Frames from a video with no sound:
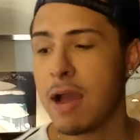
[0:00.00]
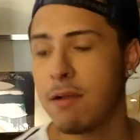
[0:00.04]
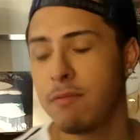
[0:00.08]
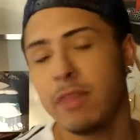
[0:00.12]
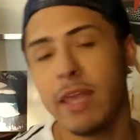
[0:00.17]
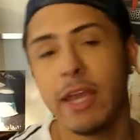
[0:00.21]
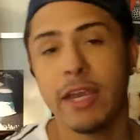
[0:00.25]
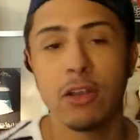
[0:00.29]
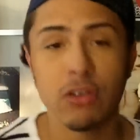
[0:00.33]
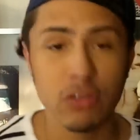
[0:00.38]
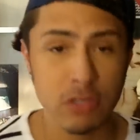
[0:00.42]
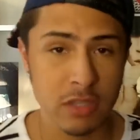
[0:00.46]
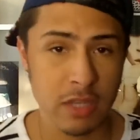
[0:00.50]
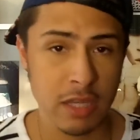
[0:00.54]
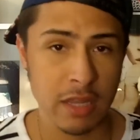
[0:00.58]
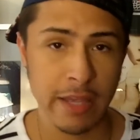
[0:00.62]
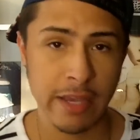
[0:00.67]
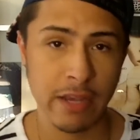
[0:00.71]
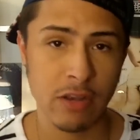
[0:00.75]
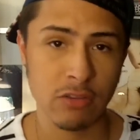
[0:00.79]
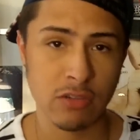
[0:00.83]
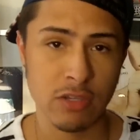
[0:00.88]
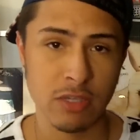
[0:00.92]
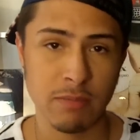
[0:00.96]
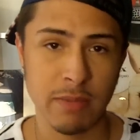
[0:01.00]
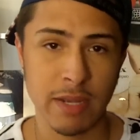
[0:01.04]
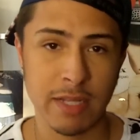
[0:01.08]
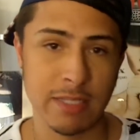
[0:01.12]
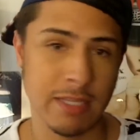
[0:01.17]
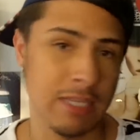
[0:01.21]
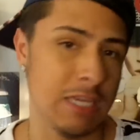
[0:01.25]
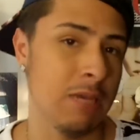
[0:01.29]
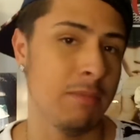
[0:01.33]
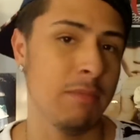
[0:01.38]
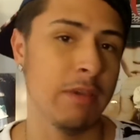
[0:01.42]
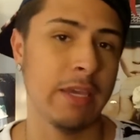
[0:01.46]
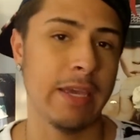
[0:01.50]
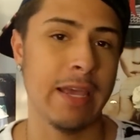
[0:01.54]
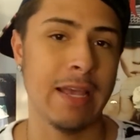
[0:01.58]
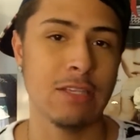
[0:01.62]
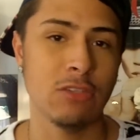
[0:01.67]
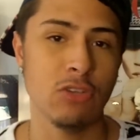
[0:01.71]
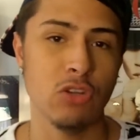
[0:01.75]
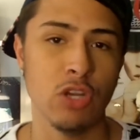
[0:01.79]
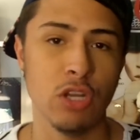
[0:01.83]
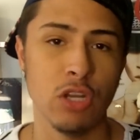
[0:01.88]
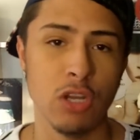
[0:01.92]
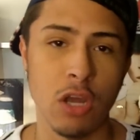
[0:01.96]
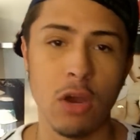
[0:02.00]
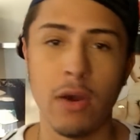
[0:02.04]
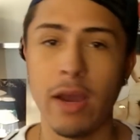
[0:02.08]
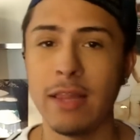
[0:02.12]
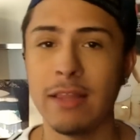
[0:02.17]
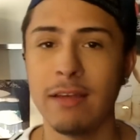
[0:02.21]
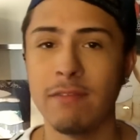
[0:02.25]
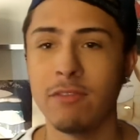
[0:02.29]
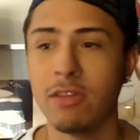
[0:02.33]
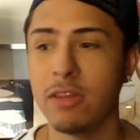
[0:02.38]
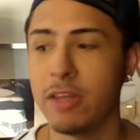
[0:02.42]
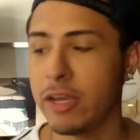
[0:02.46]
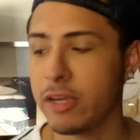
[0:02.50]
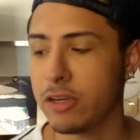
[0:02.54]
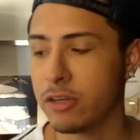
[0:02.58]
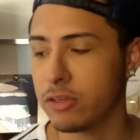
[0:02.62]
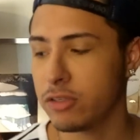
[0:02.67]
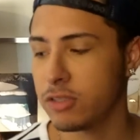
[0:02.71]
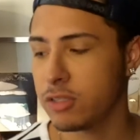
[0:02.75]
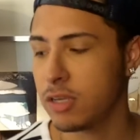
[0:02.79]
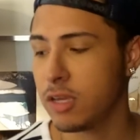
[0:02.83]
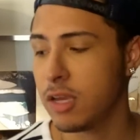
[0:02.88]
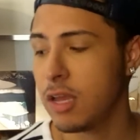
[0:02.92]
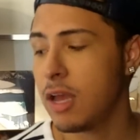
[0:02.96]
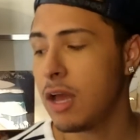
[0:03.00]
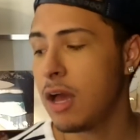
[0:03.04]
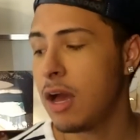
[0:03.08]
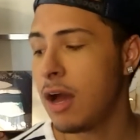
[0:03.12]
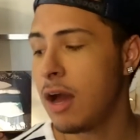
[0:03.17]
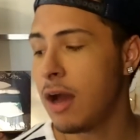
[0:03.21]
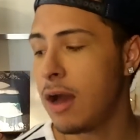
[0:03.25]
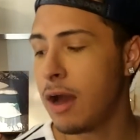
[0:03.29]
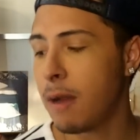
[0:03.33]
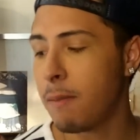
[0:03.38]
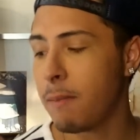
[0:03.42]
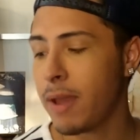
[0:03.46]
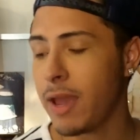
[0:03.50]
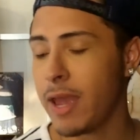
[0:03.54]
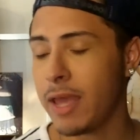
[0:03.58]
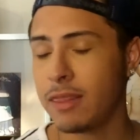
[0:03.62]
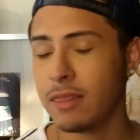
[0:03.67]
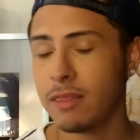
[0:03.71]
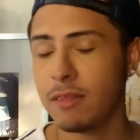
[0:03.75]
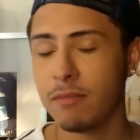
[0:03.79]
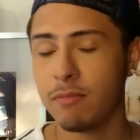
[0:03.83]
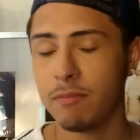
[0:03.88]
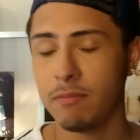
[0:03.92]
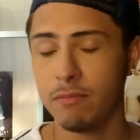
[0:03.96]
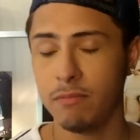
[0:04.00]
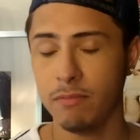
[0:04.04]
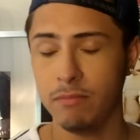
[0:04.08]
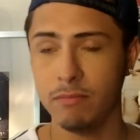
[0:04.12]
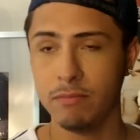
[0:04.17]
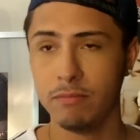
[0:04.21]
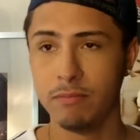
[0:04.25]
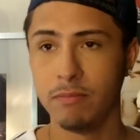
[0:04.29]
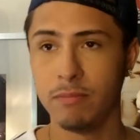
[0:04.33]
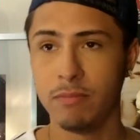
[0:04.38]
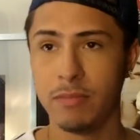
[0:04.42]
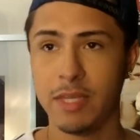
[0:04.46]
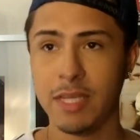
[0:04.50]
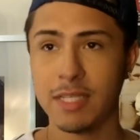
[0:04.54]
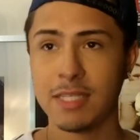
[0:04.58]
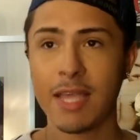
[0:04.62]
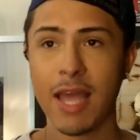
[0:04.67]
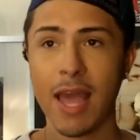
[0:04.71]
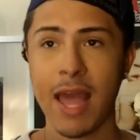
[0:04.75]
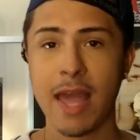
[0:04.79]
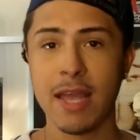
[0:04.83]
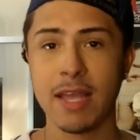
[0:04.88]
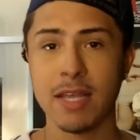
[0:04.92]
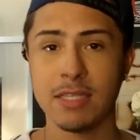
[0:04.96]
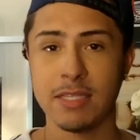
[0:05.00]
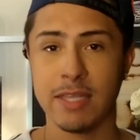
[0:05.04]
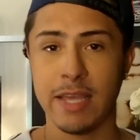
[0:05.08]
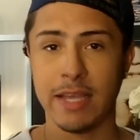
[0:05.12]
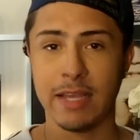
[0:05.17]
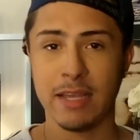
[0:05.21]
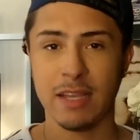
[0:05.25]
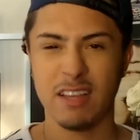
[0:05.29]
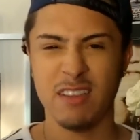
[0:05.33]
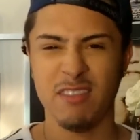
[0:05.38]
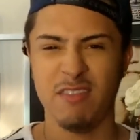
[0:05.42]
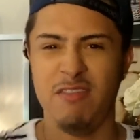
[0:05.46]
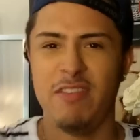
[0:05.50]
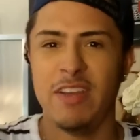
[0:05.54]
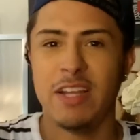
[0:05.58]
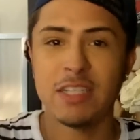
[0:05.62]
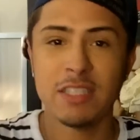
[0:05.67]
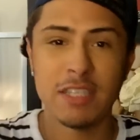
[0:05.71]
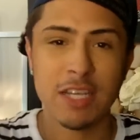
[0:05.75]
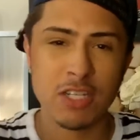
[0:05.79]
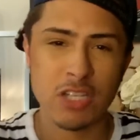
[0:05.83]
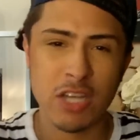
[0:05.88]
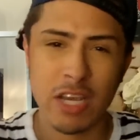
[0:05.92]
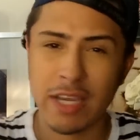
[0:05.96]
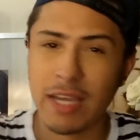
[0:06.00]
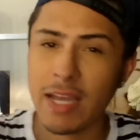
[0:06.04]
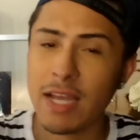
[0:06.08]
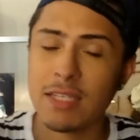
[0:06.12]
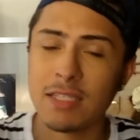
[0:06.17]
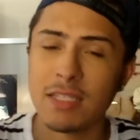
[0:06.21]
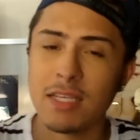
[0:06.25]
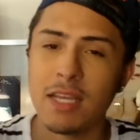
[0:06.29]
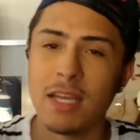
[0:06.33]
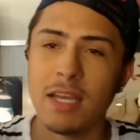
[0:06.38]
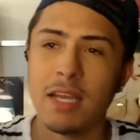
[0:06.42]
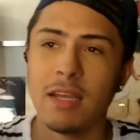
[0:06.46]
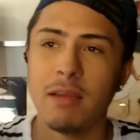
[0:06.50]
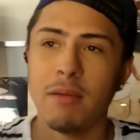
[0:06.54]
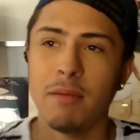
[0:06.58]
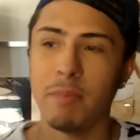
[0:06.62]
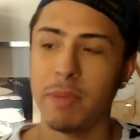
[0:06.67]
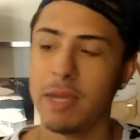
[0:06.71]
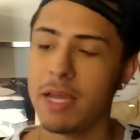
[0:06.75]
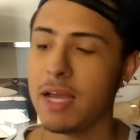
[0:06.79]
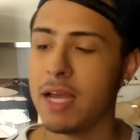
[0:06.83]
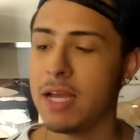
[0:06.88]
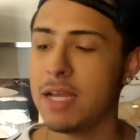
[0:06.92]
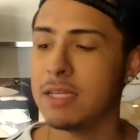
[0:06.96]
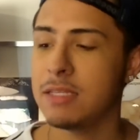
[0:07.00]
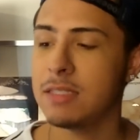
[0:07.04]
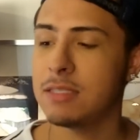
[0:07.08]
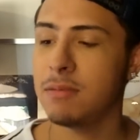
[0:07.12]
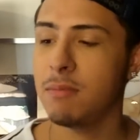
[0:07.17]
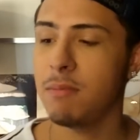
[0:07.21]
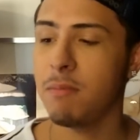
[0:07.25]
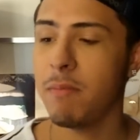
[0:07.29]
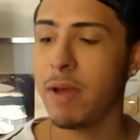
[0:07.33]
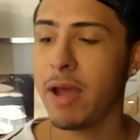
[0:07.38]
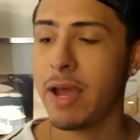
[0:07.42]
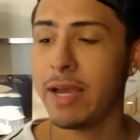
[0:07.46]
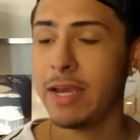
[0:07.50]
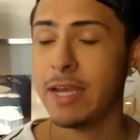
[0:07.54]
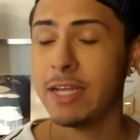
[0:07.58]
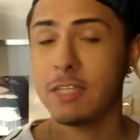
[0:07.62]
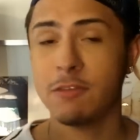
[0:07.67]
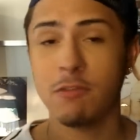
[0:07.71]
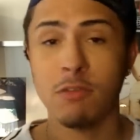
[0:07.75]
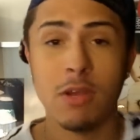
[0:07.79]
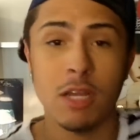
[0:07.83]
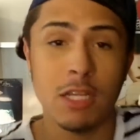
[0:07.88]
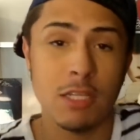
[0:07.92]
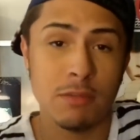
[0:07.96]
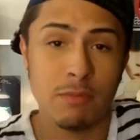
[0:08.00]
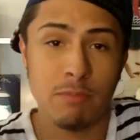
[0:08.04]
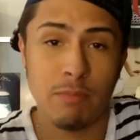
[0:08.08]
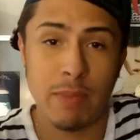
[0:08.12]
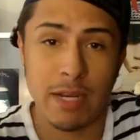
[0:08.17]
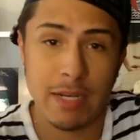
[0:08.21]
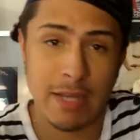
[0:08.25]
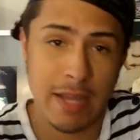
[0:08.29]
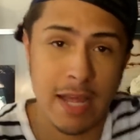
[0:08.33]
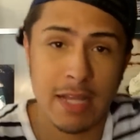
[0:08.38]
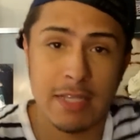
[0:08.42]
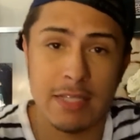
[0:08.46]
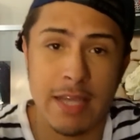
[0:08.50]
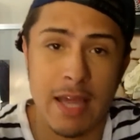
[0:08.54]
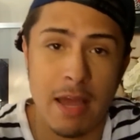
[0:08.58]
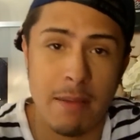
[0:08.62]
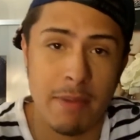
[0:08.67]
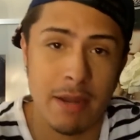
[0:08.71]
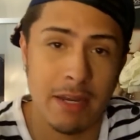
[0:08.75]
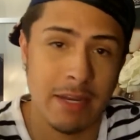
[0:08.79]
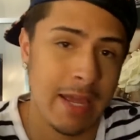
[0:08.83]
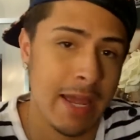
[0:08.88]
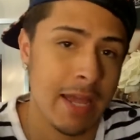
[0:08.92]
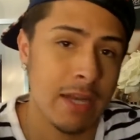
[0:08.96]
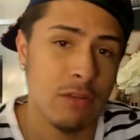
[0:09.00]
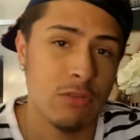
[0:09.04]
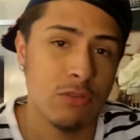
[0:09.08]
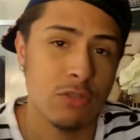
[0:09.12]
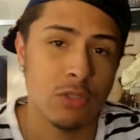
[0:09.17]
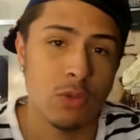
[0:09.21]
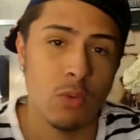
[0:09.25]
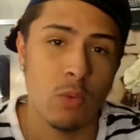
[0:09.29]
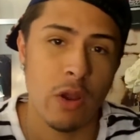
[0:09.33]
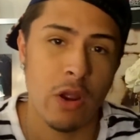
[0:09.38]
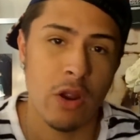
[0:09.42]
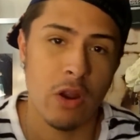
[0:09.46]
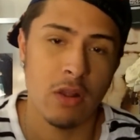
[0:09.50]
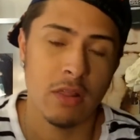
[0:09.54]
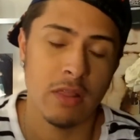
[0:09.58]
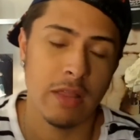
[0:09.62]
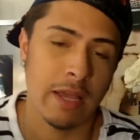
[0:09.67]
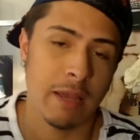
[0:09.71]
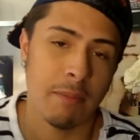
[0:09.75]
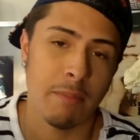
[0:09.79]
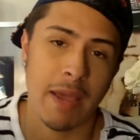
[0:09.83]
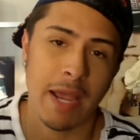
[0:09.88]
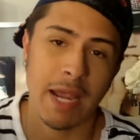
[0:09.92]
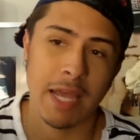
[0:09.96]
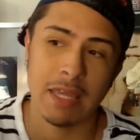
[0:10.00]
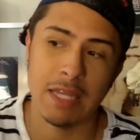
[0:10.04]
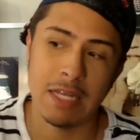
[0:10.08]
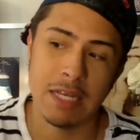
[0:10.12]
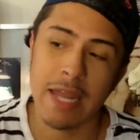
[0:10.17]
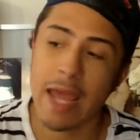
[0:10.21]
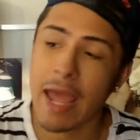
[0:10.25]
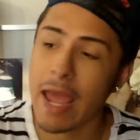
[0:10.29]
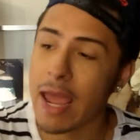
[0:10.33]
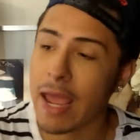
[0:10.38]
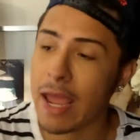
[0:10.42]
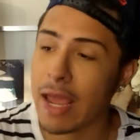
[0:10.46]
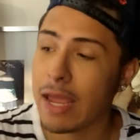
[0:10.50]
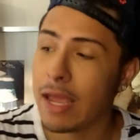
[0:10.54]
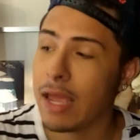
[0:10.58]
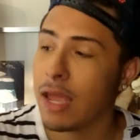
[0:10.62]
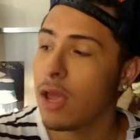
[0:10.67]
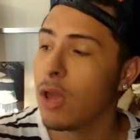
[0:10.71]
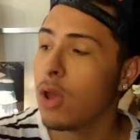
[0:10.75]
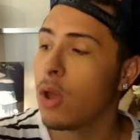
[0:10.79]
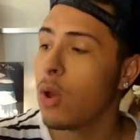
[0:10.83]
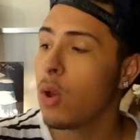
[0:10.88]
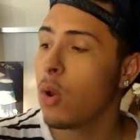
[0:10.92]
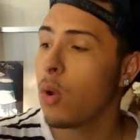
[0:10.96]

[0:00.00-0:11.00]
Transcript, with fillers: I've Lakers. The Lakers is my team. In case you didn't know, I love the Lakers. Um, and this hat is like vintage, I guess because my it's it's my dad's hat. My dad used to wear it like back in the day